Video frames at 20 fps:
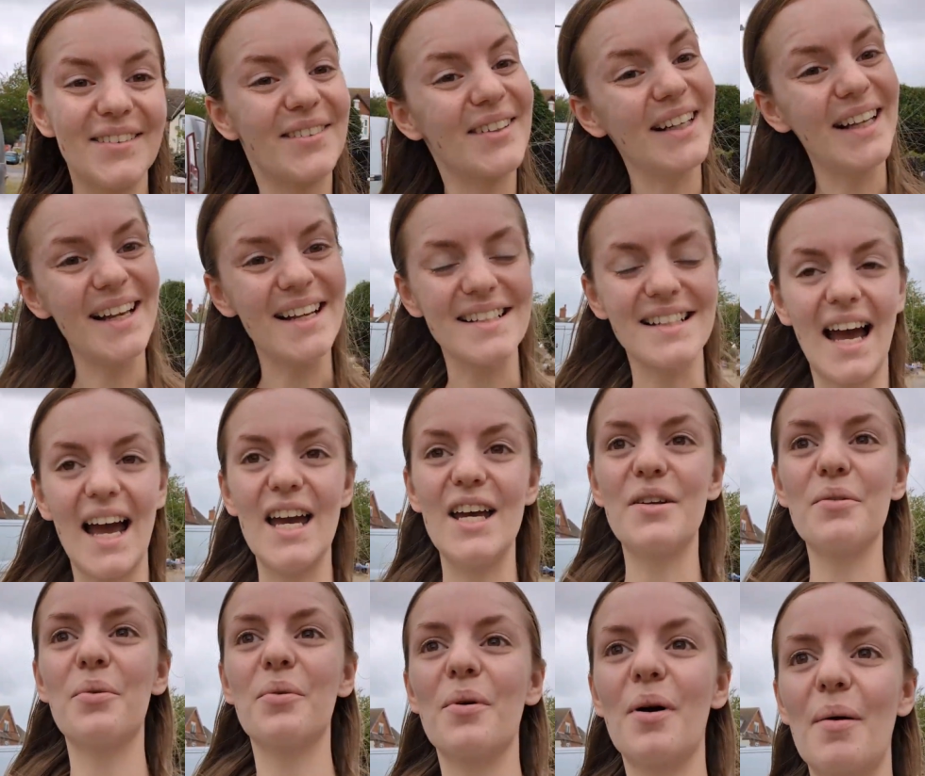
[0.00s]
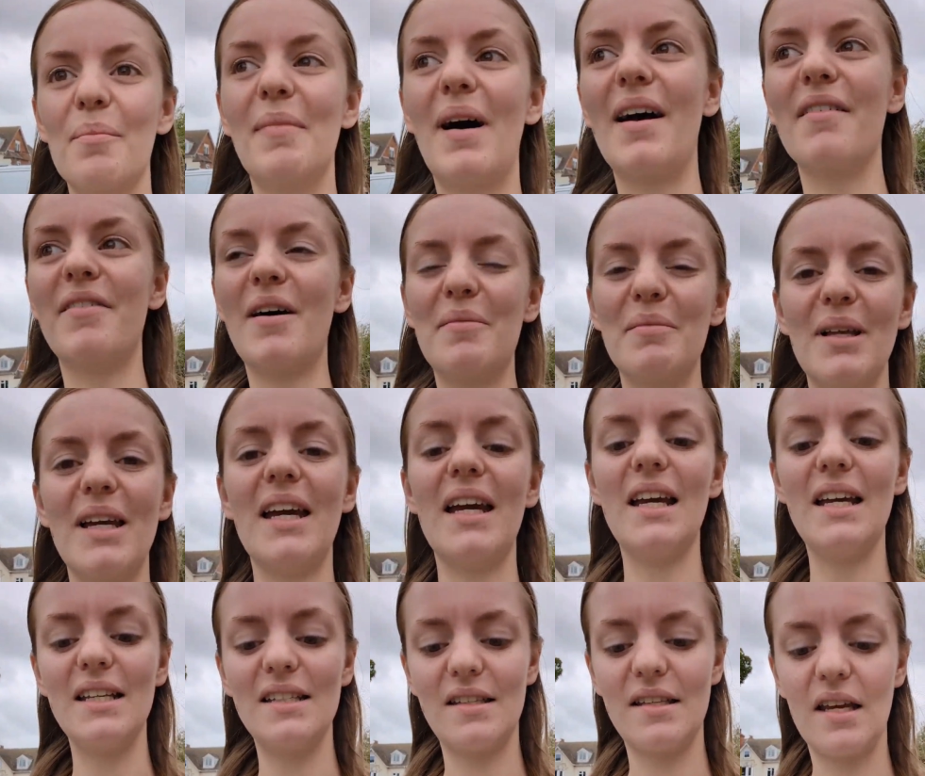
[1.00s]
Really excited. My family
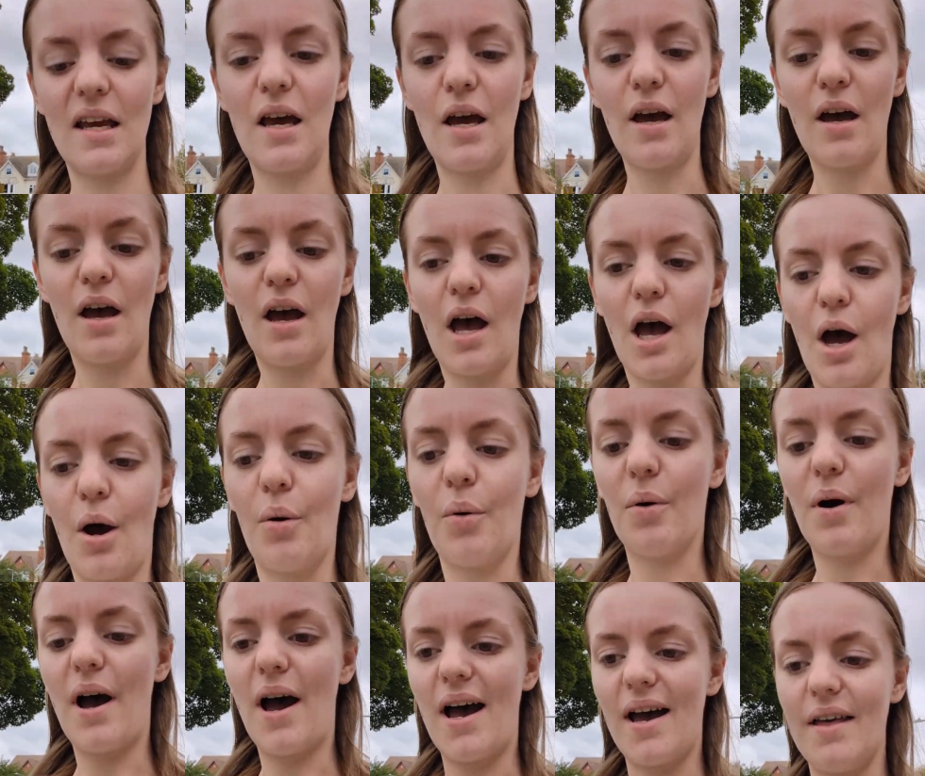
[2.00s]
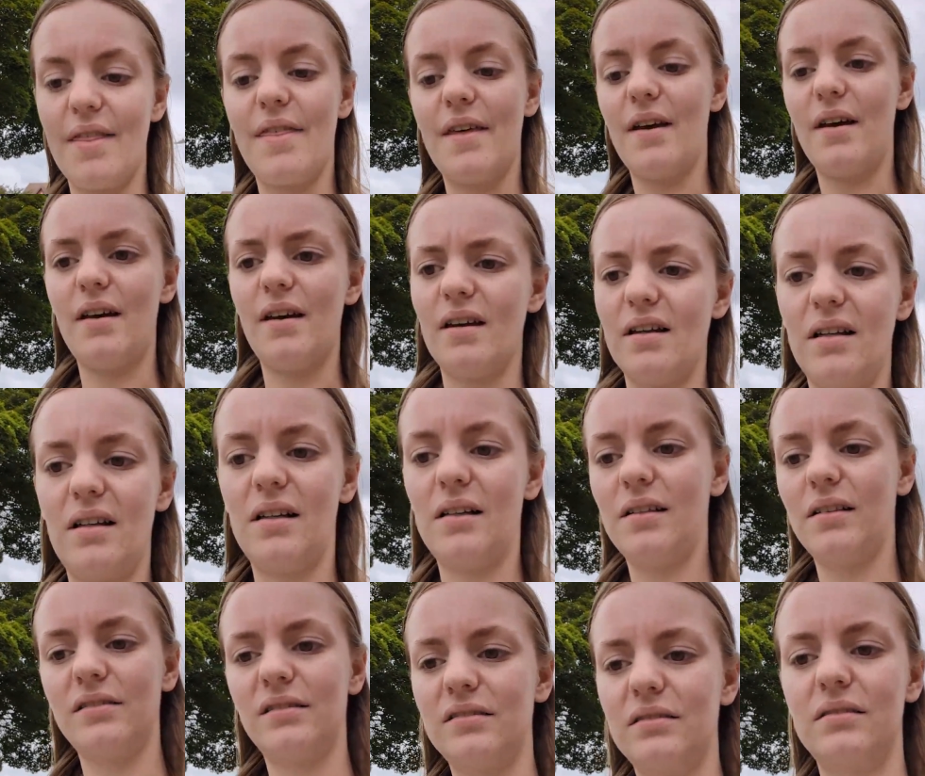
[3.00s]
is at the
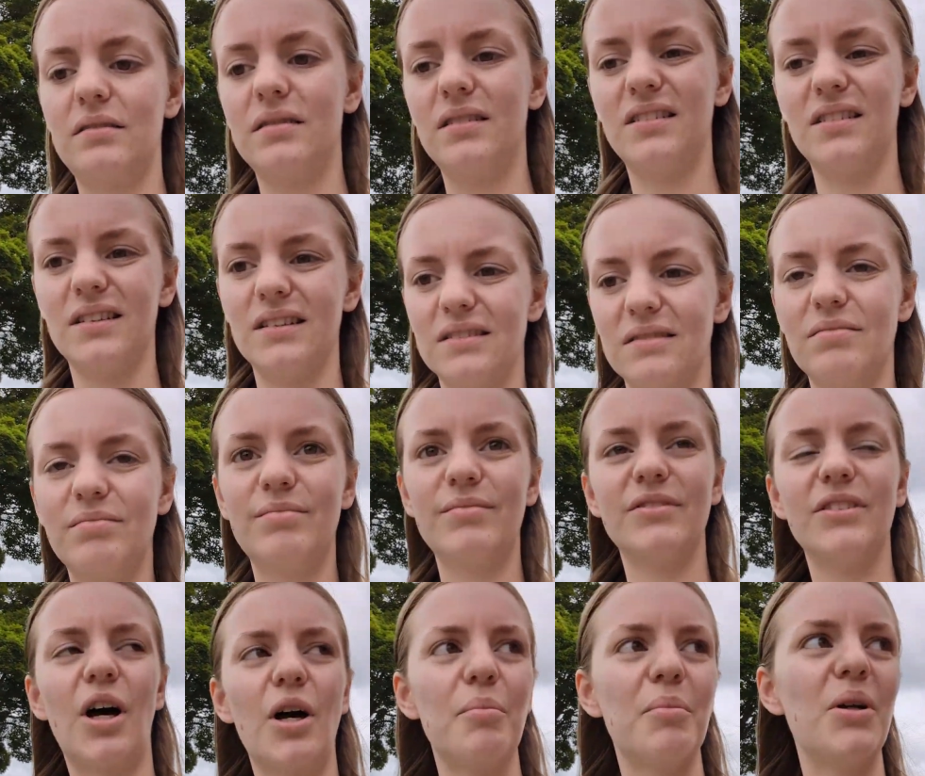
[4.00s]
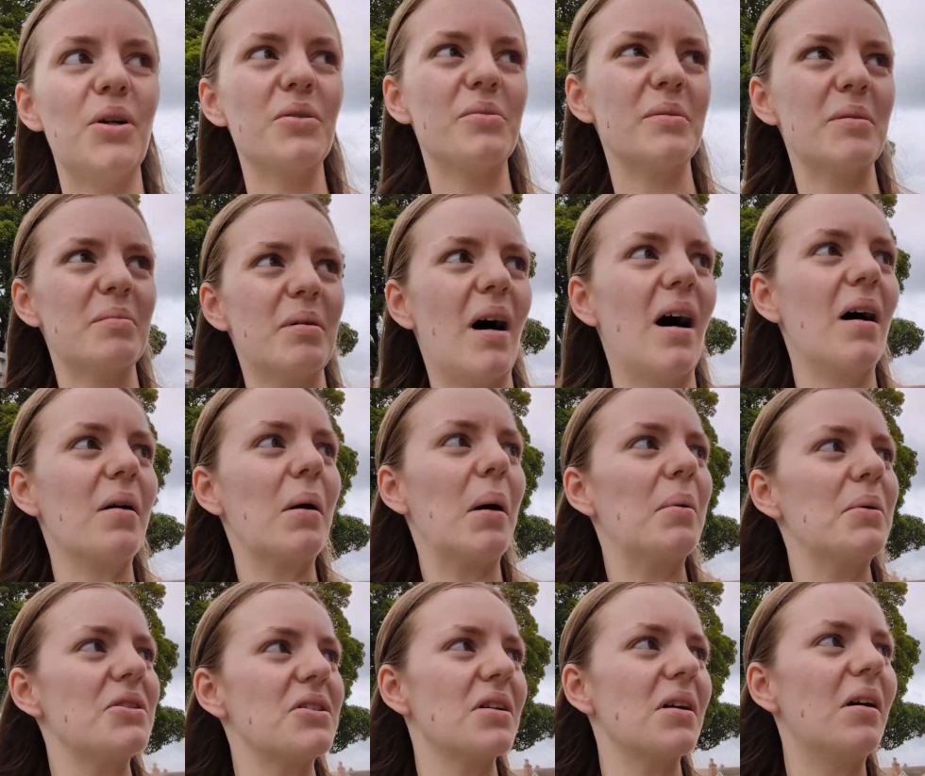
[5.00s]
little, not amusement park, what
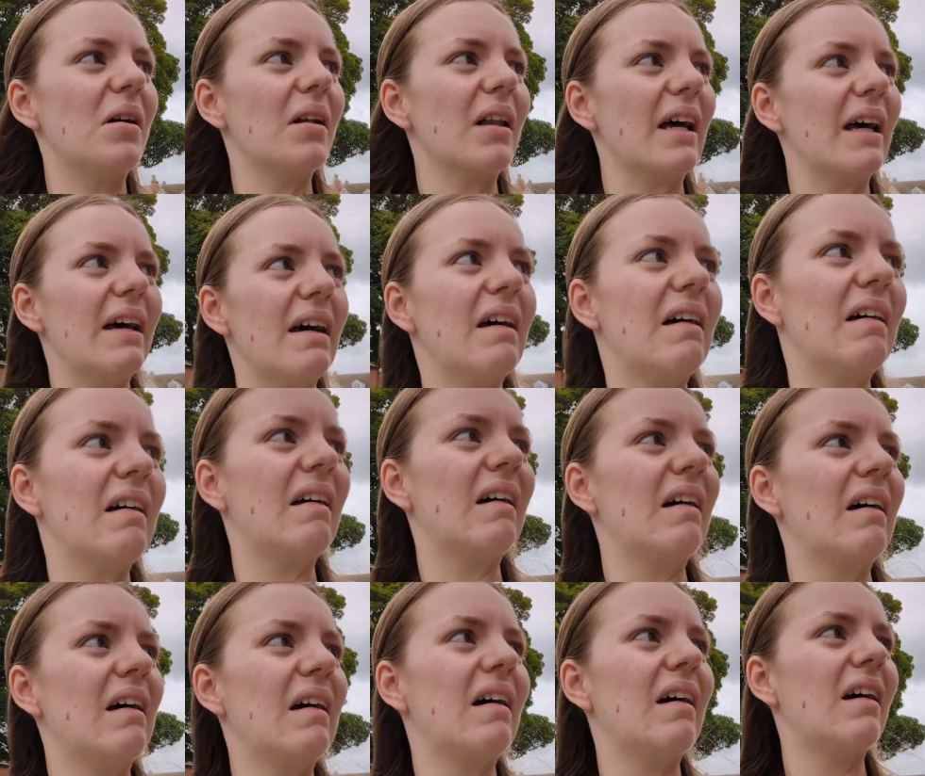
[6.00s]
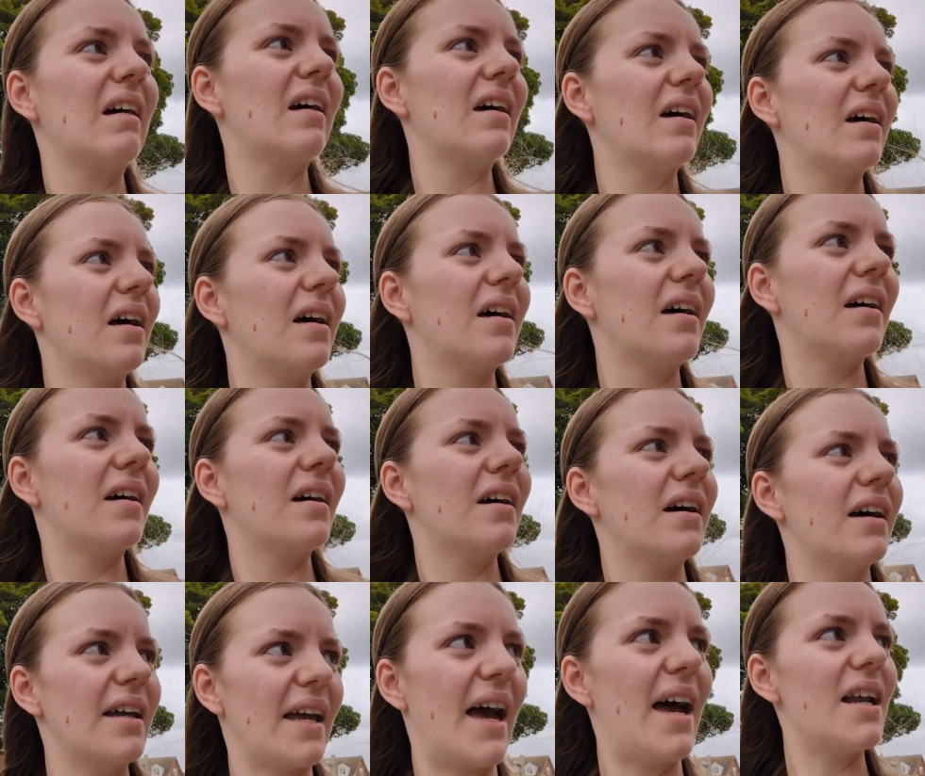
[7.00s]
would you call it? Yeah,
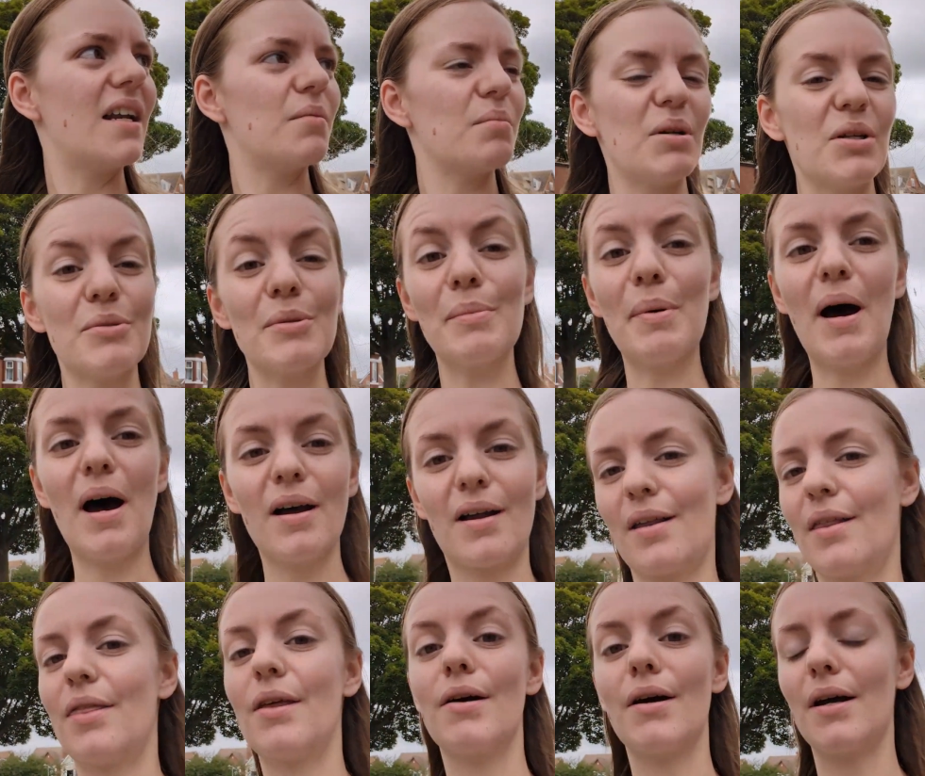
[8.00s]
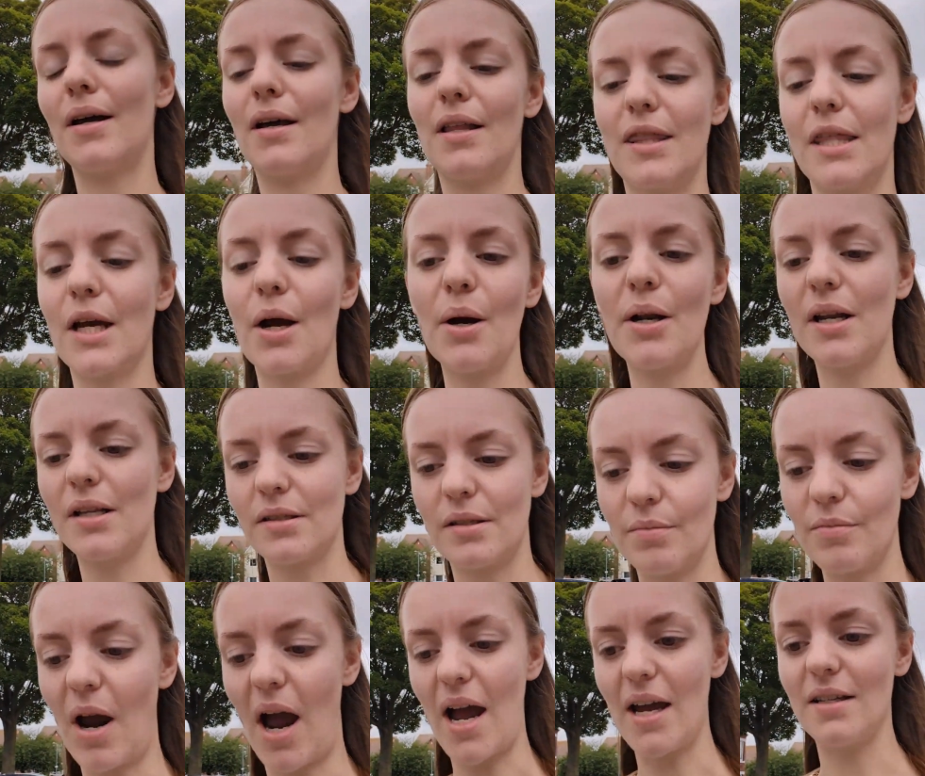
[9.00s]
Yeah, the amusement park. They're, they're going on
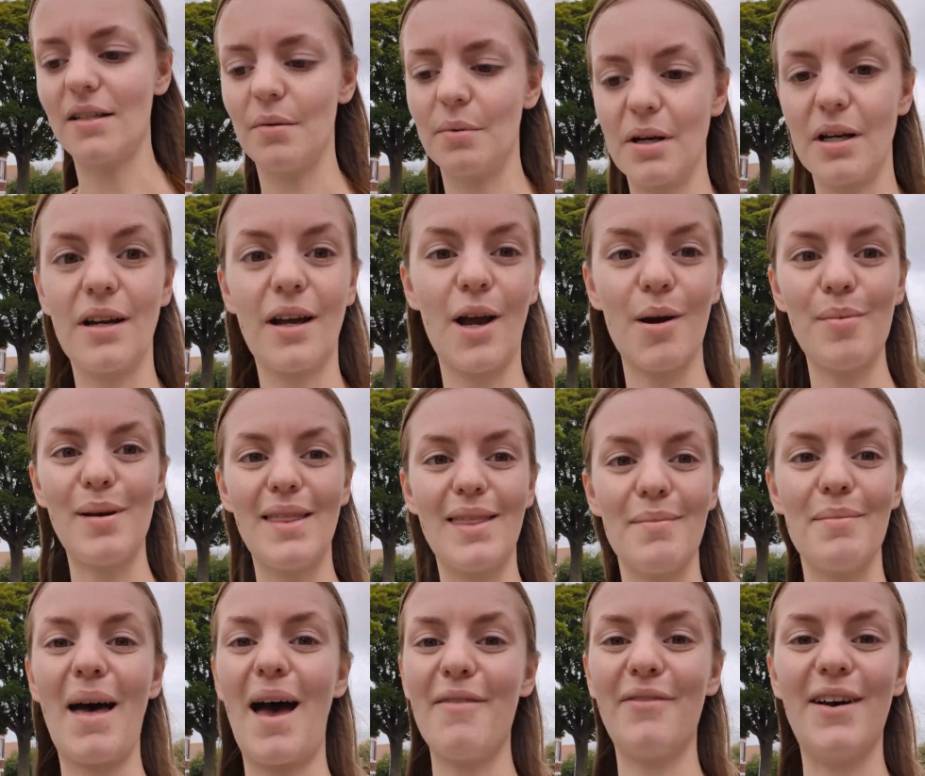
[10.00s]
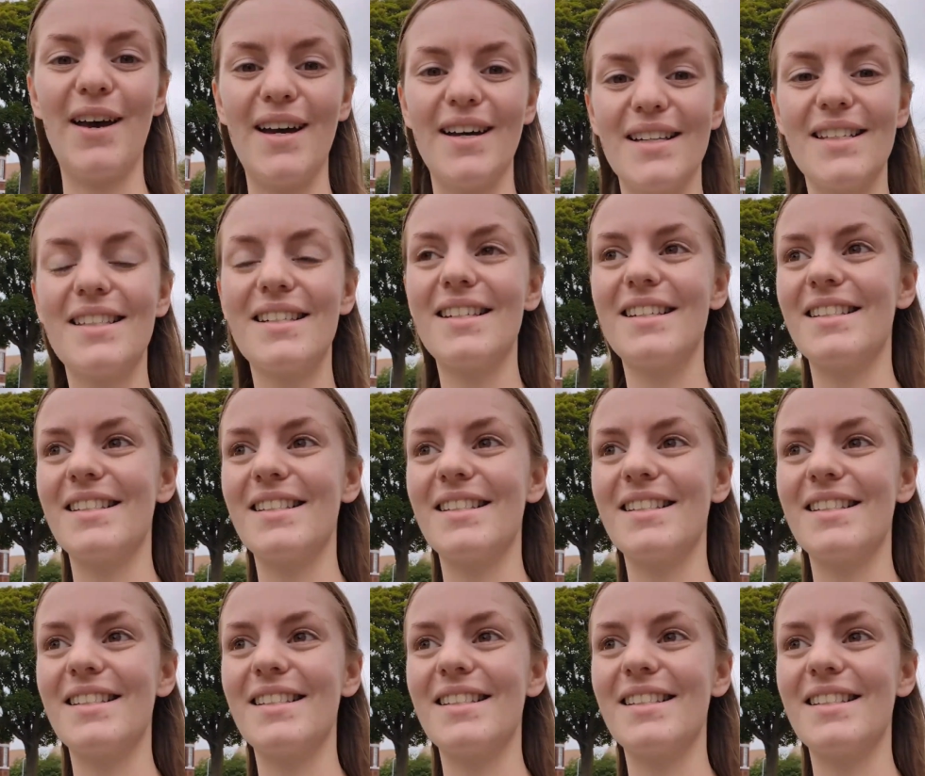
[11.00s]
some rides, so we're going to go meet them there first.